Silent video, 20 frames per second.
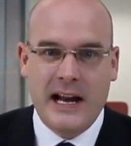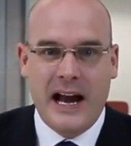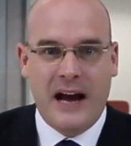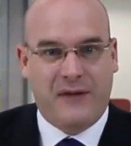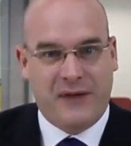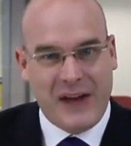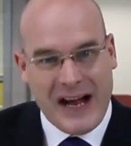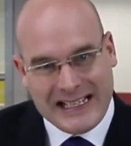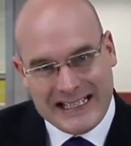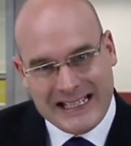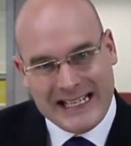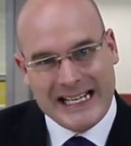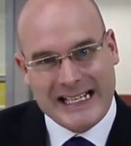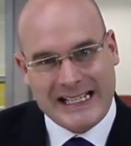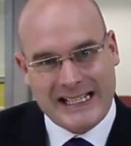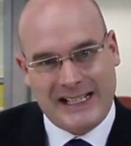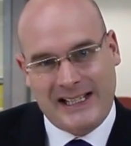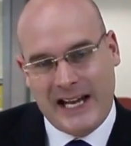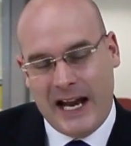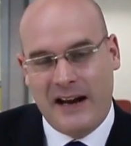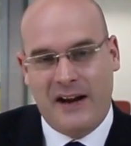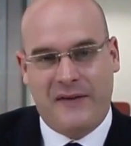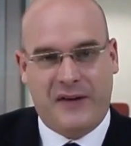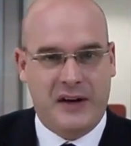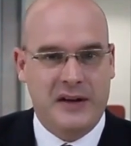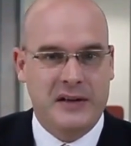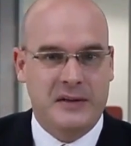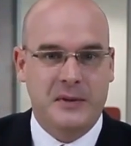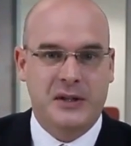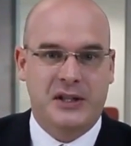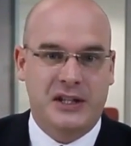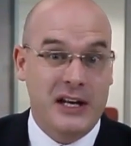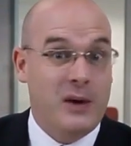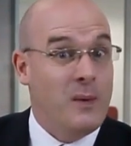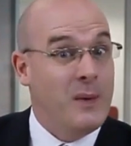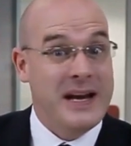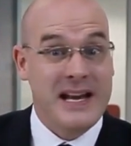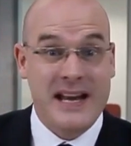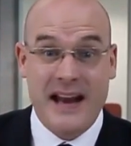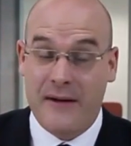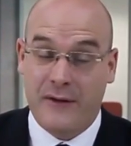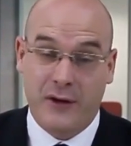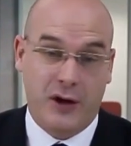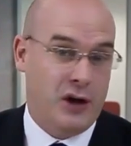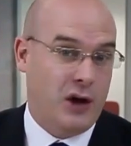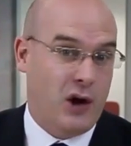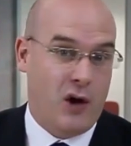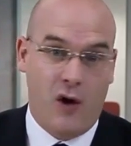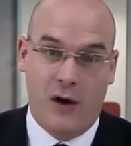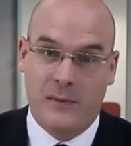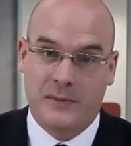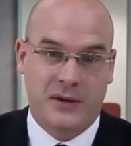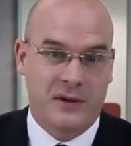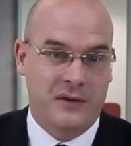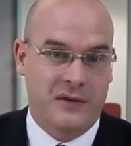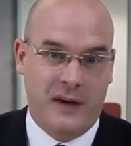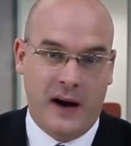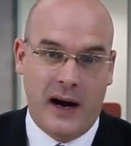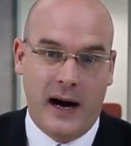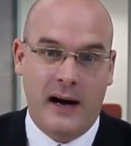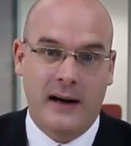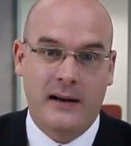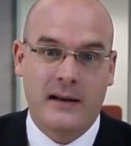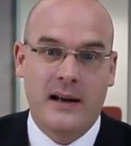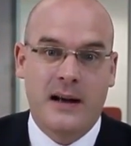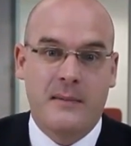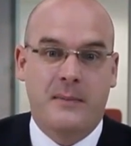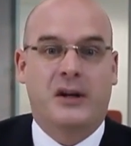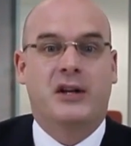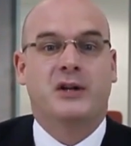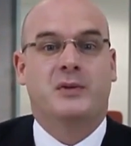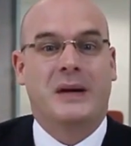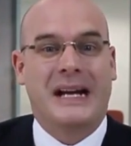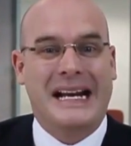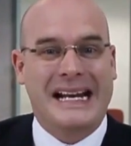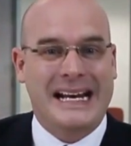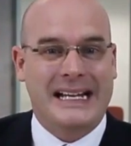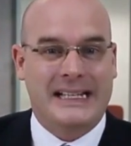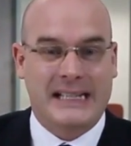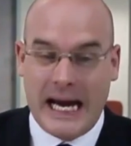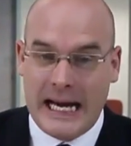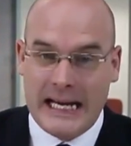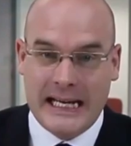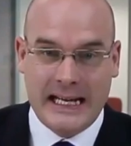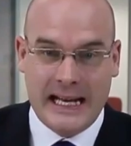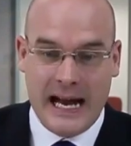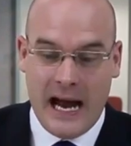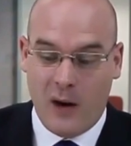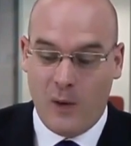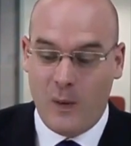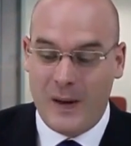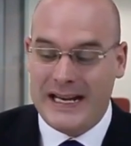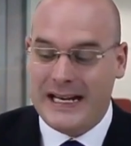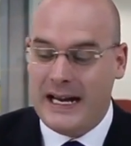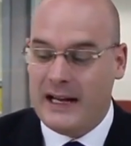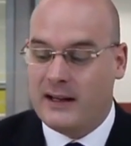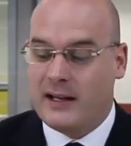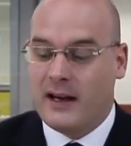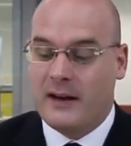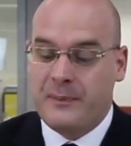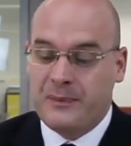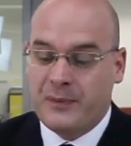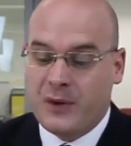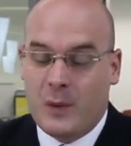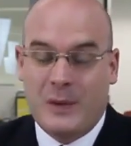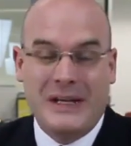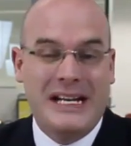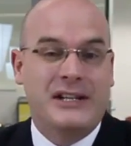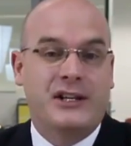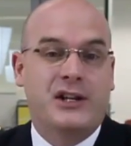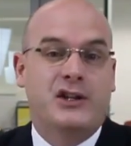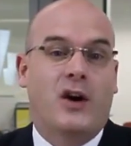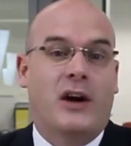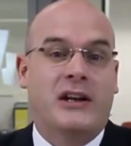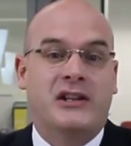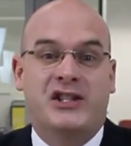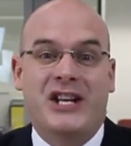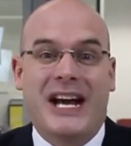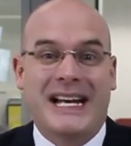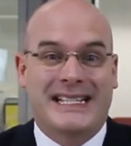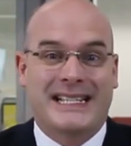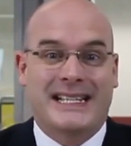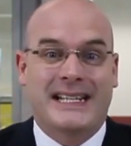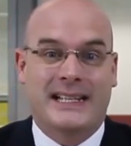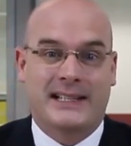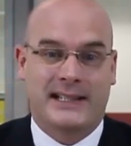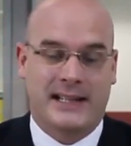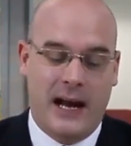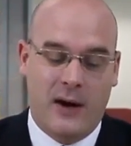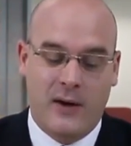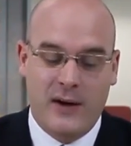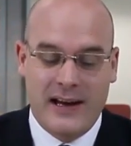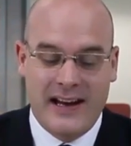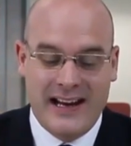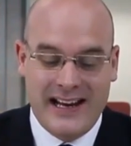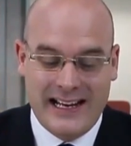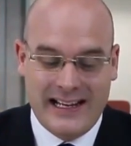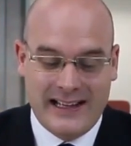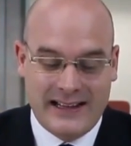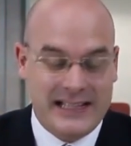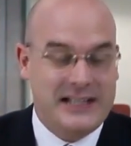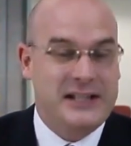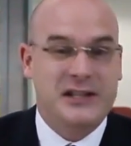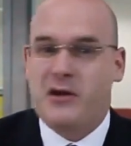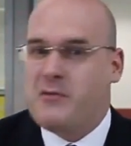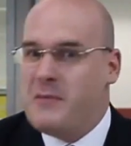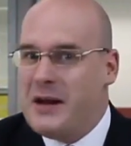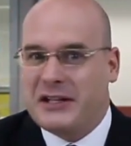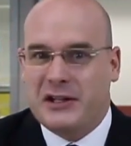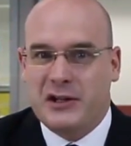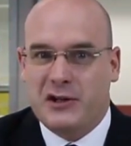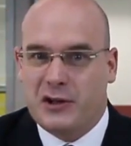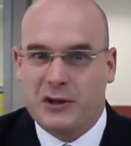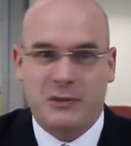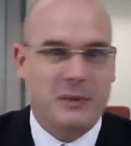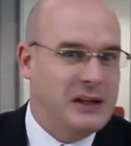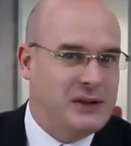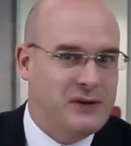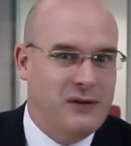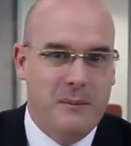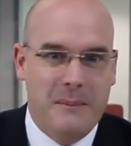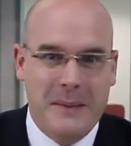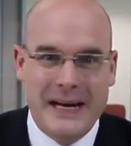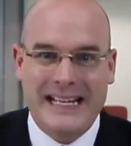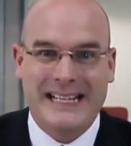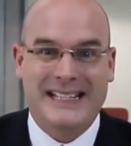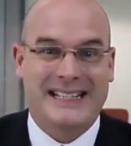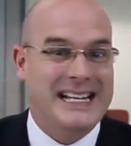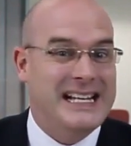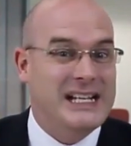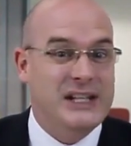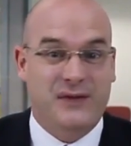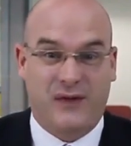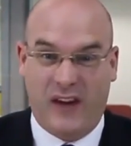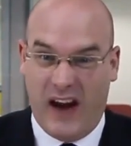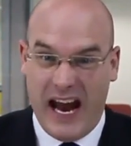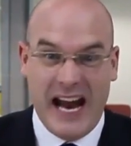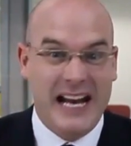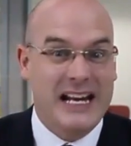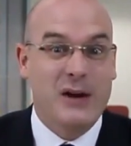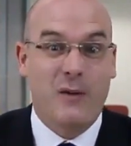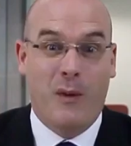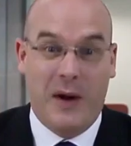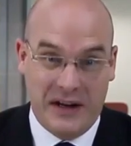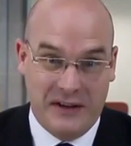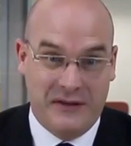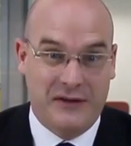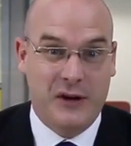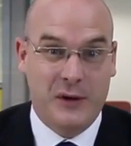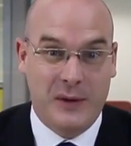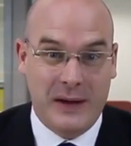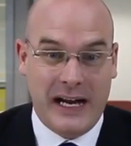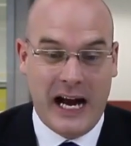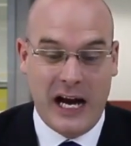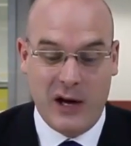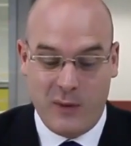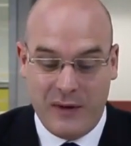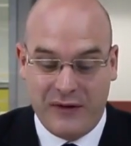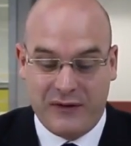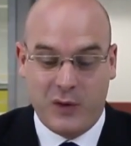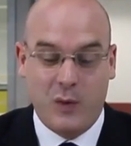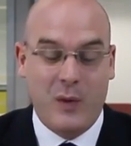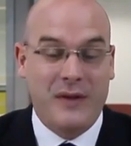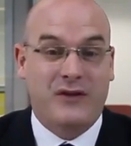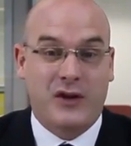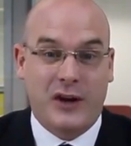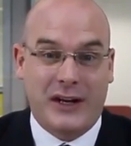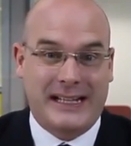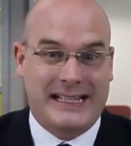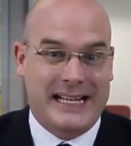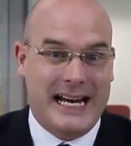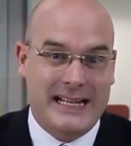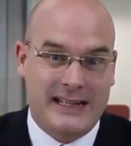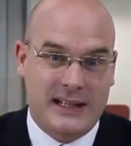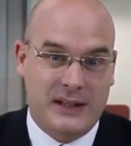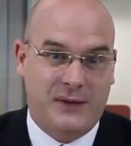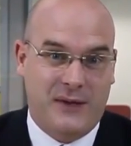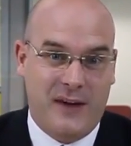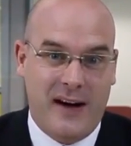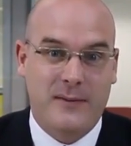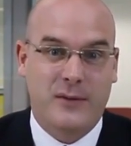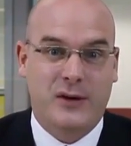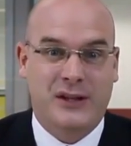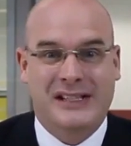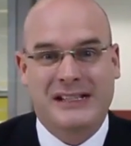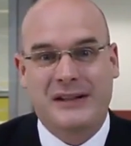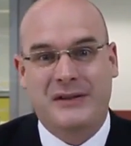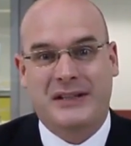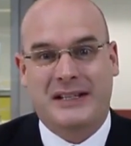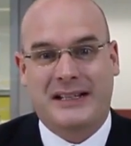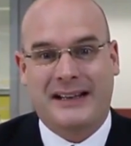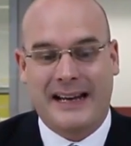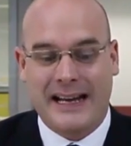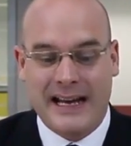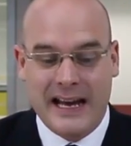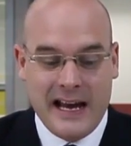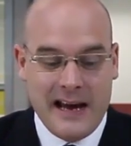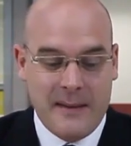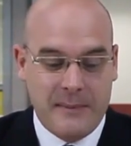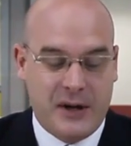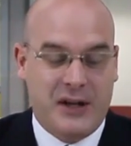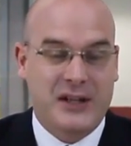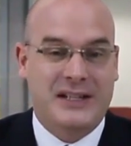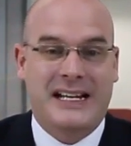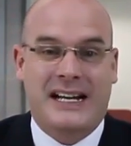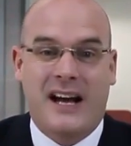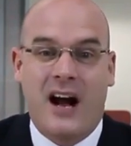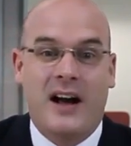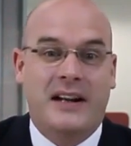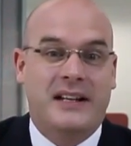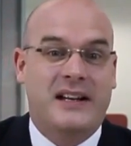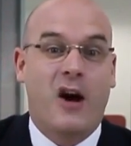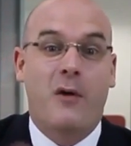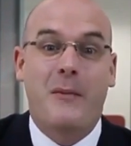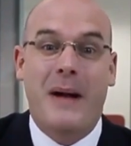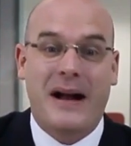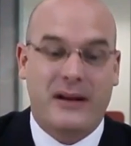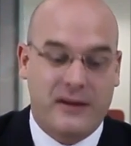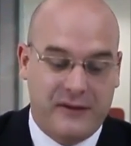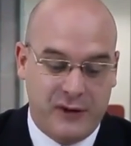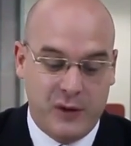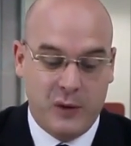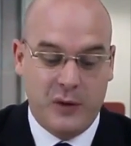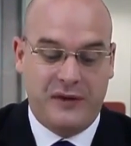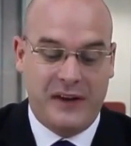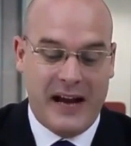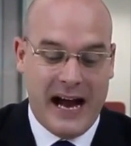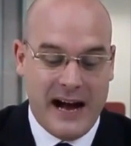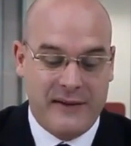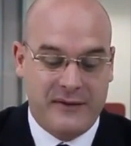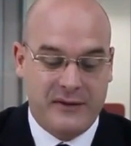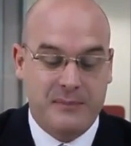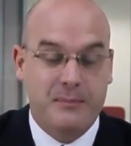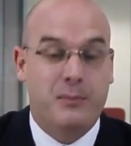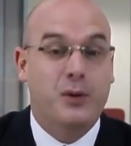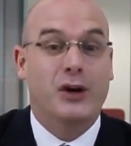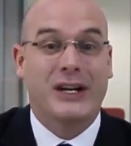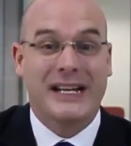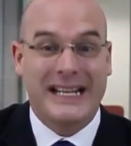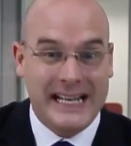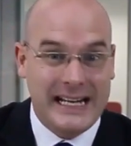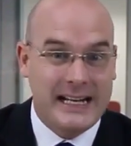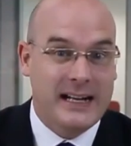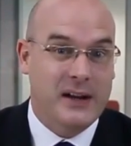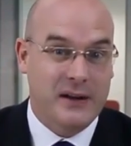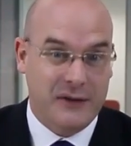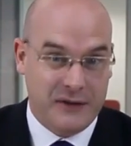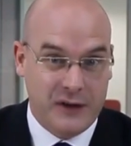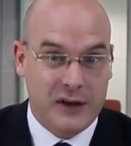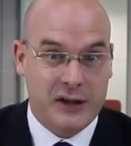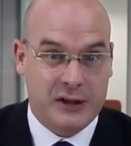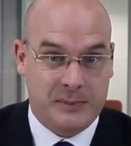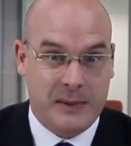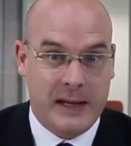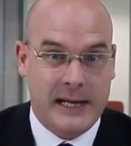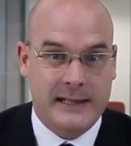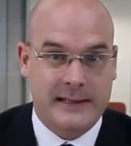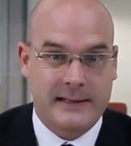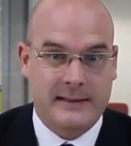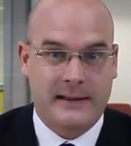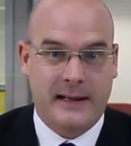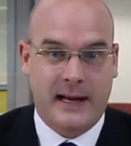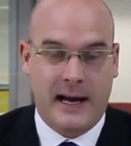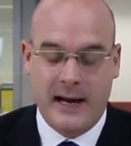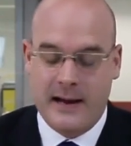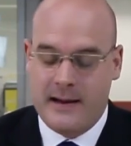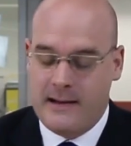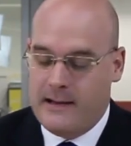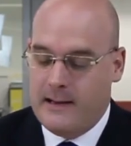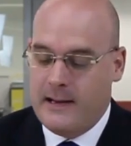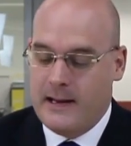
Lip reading: If that's the extent of our intimacy, we're never going to climb too far because we're going to get taken out. We need to digest this. Now, this is a message as much for me as it is for any one of you, okay? We've got to take this far more seriously because it can't come out of you if you haven't put it in the first place, okay?